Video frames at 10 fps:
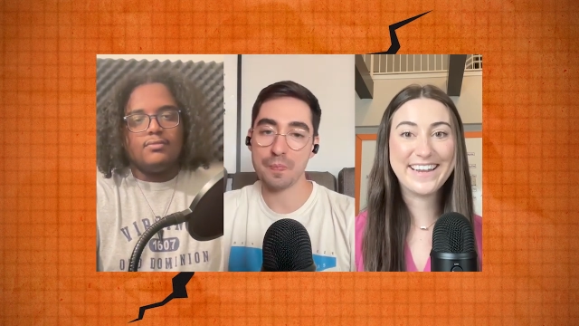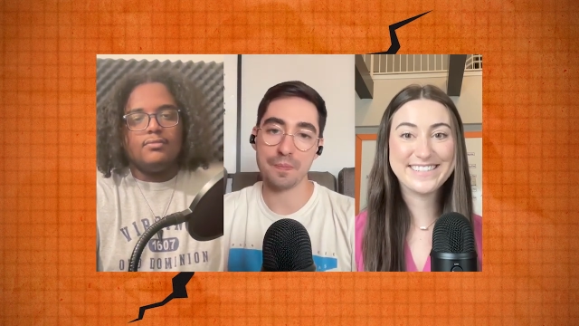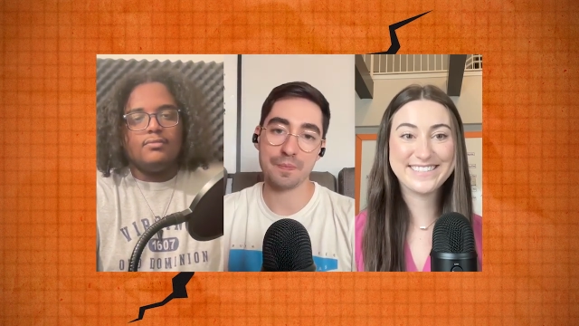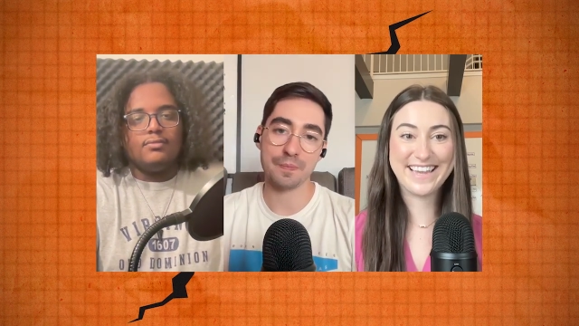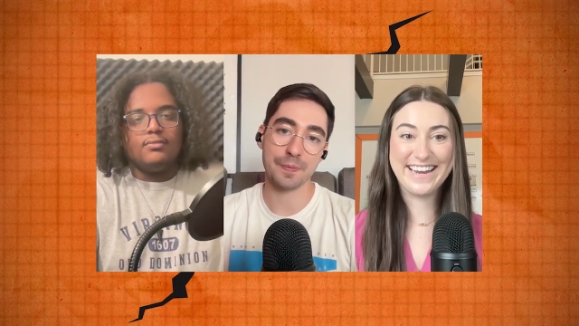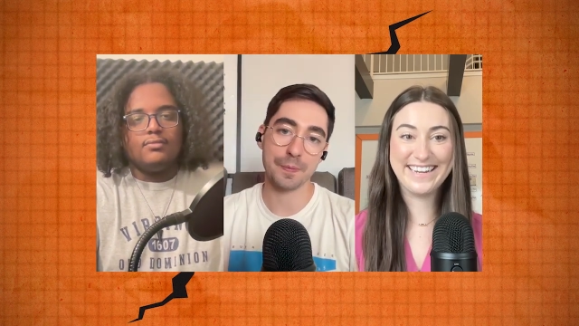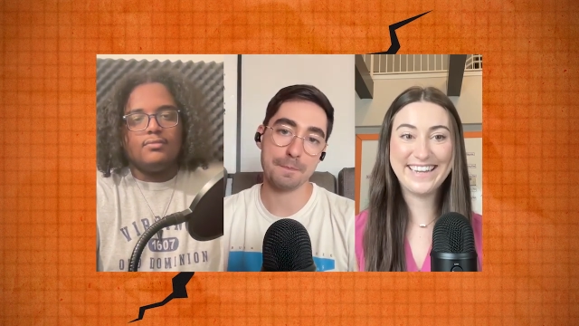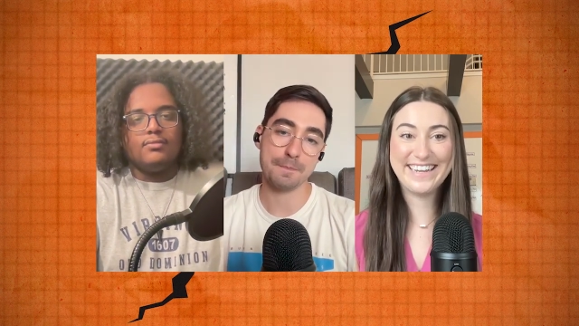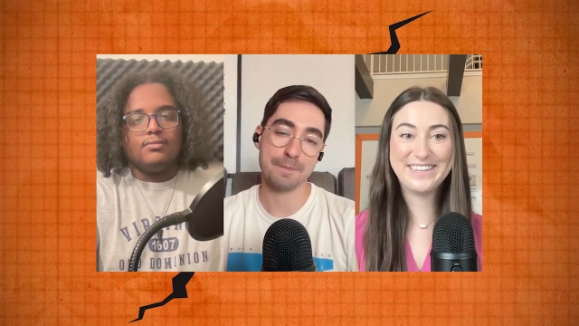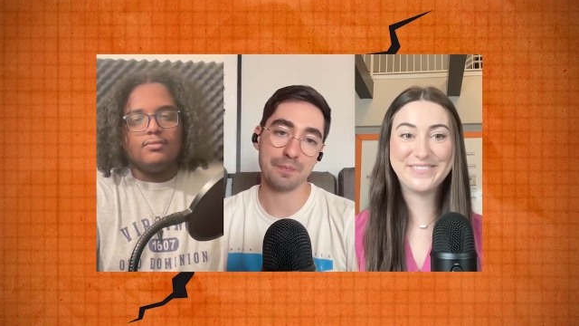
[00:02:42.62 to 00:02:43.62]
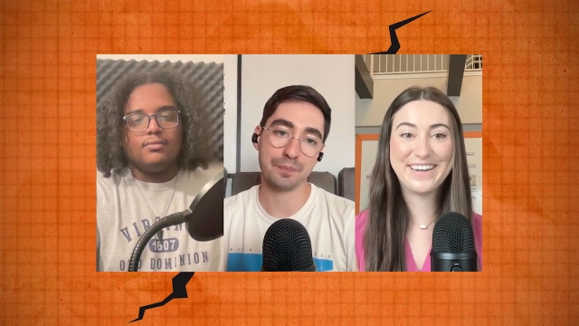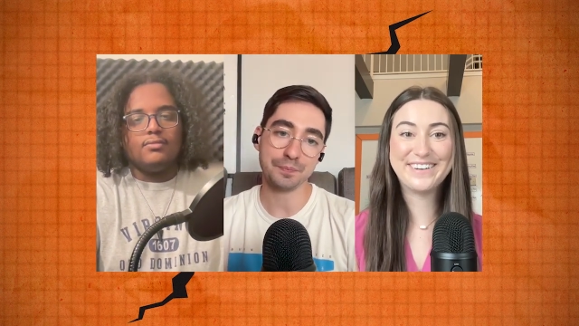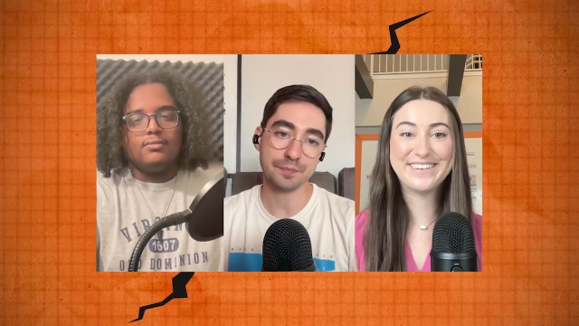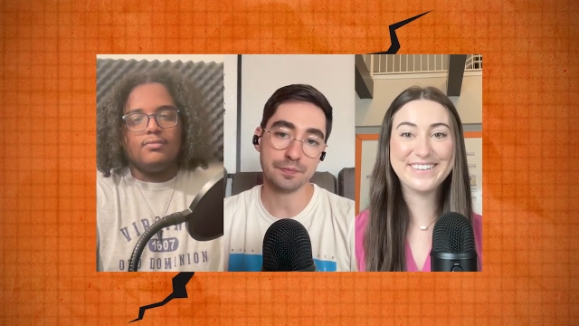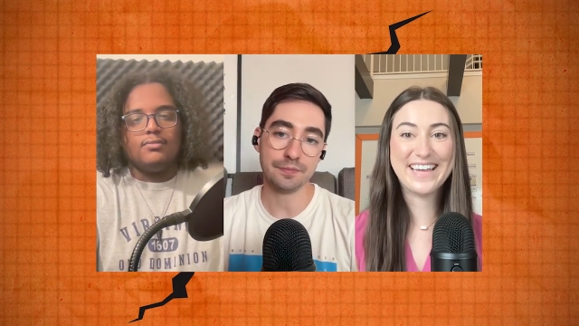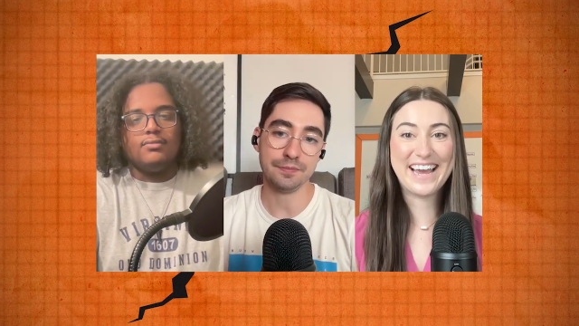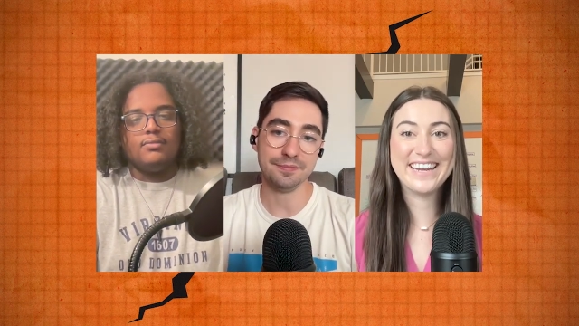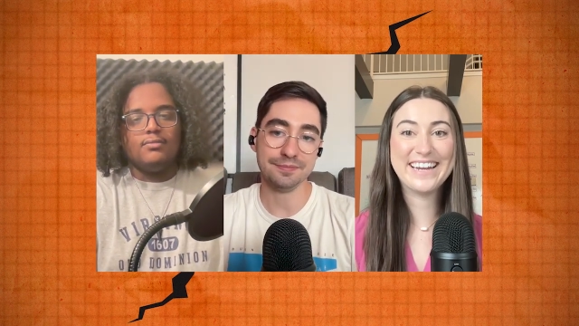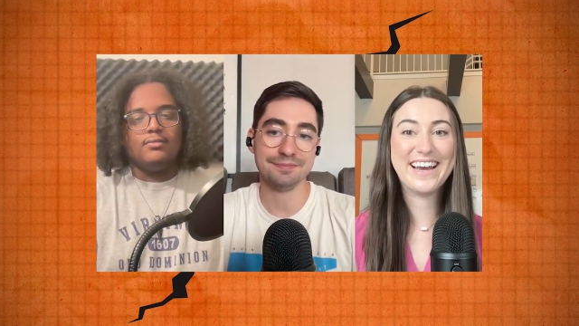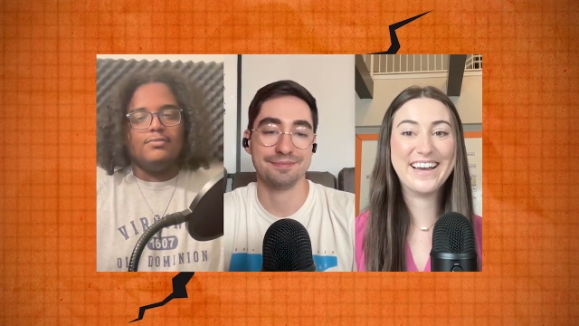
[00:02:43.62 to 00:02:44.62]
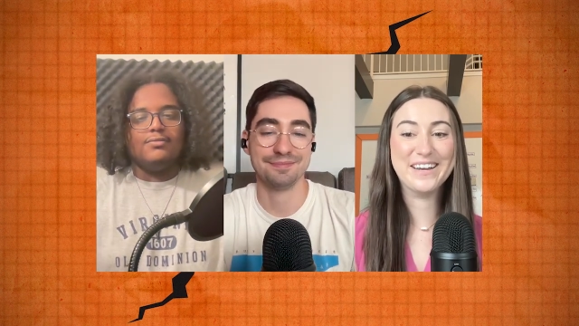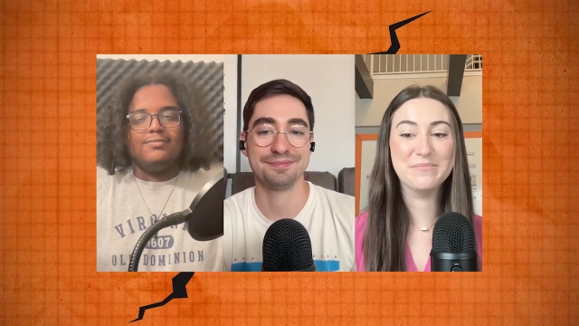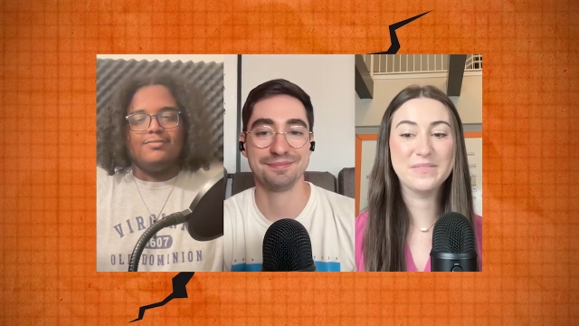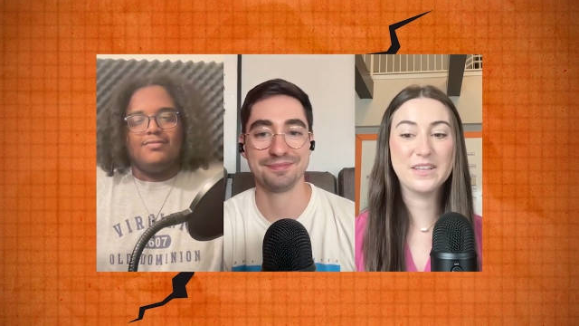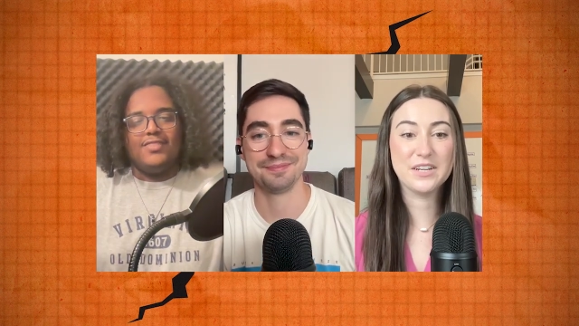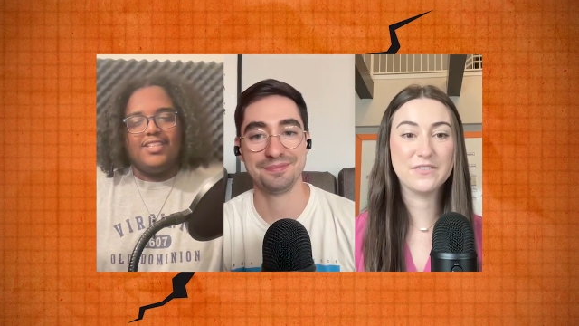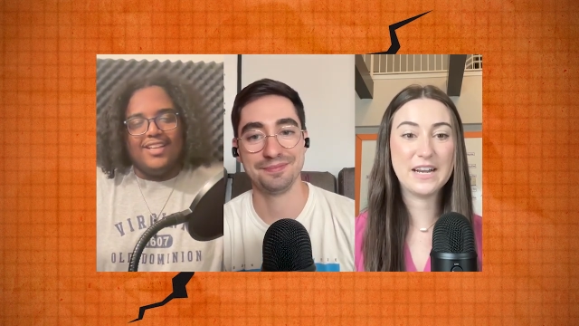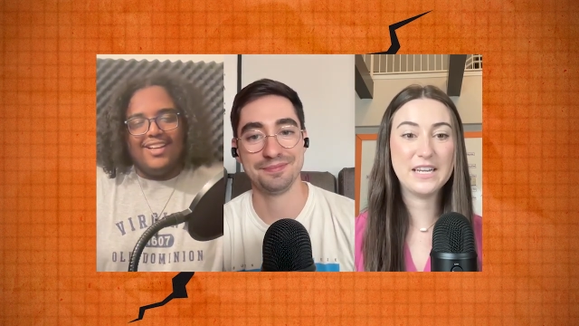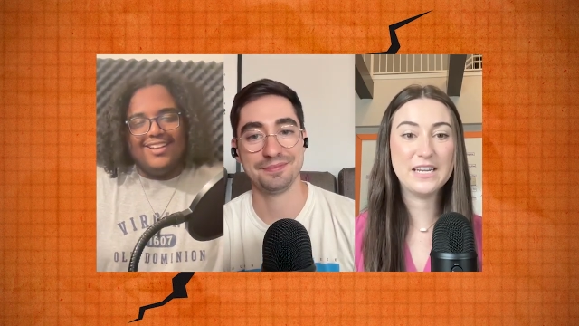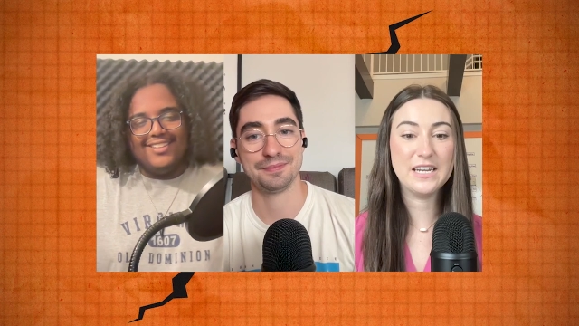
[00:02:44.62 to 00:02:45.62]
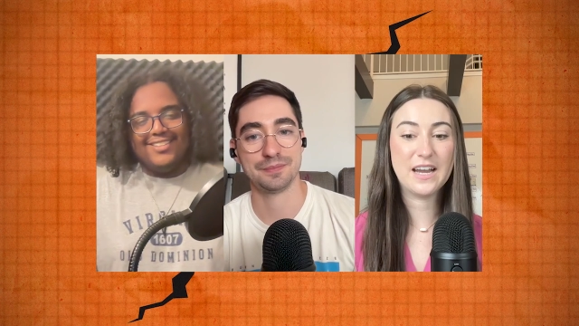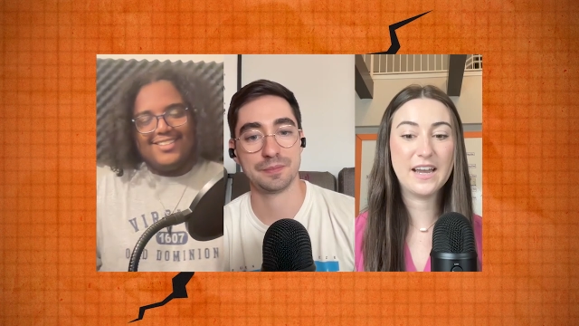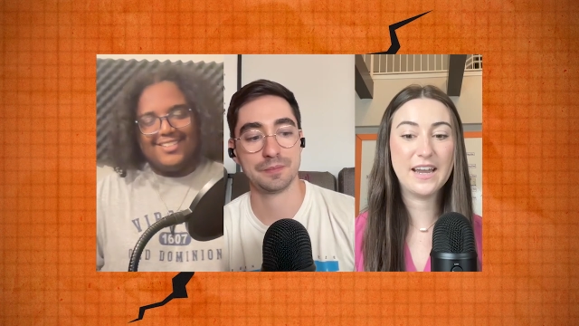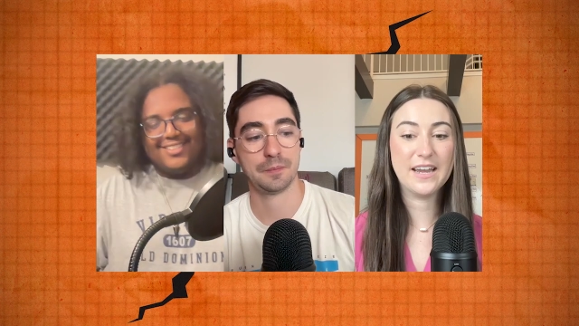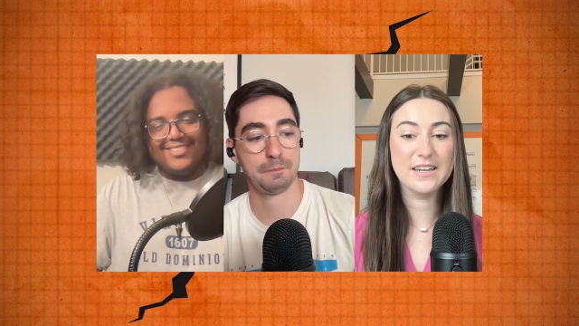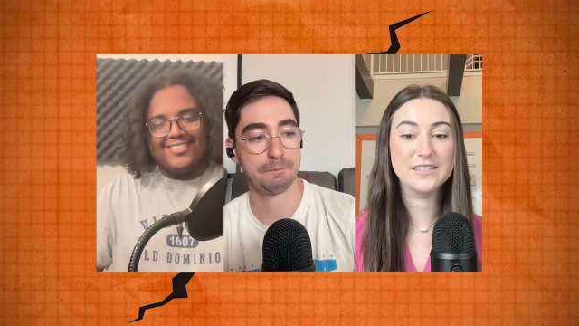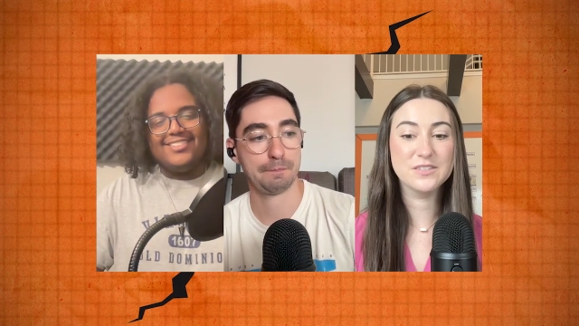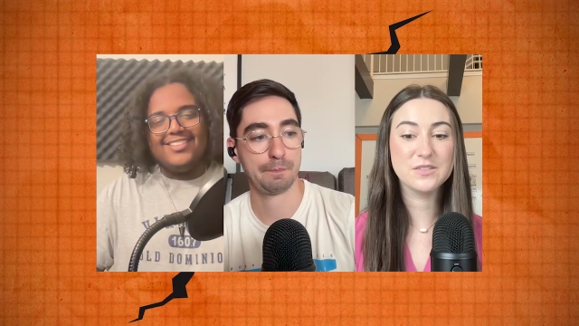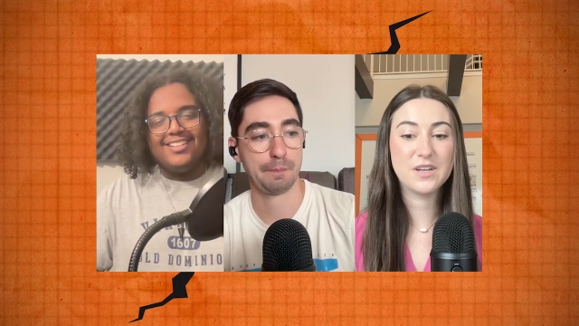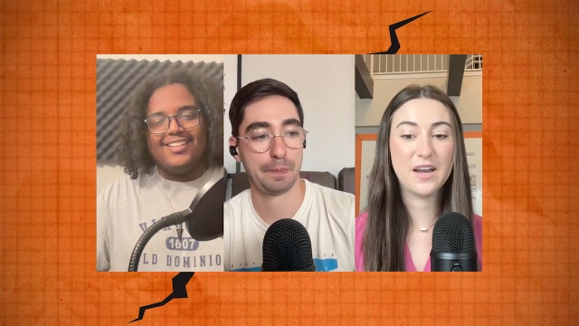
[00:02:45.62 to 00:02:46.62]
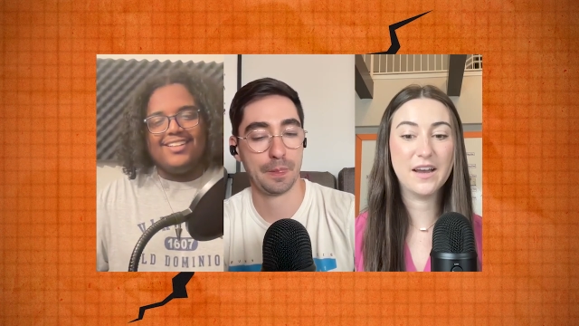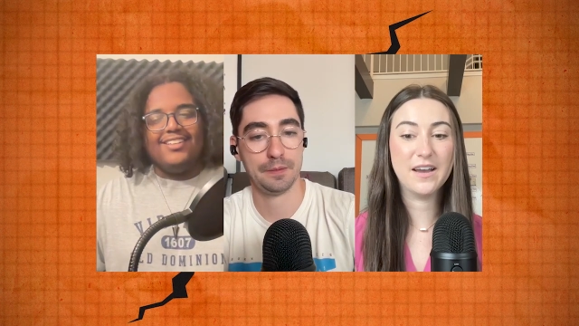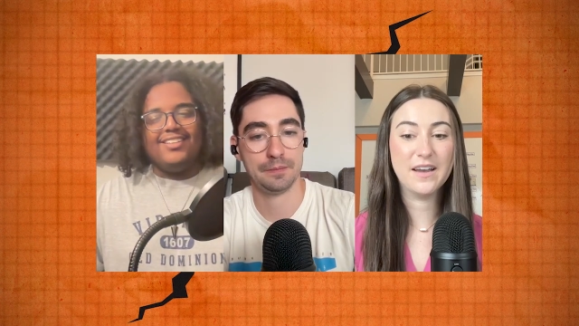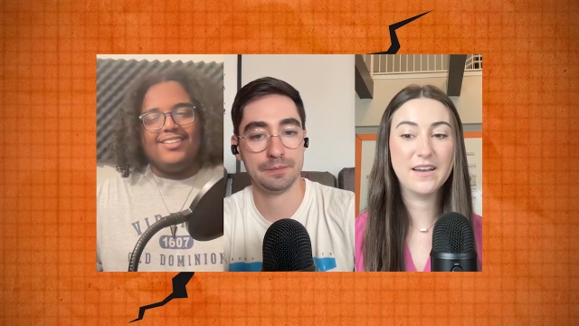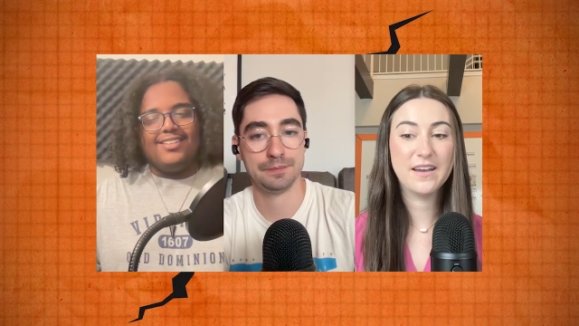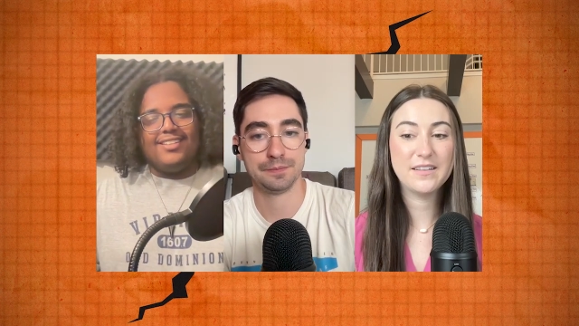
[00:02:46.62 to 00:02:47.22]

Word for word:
Speaker 1: exciting email that um, that they're ready and uh,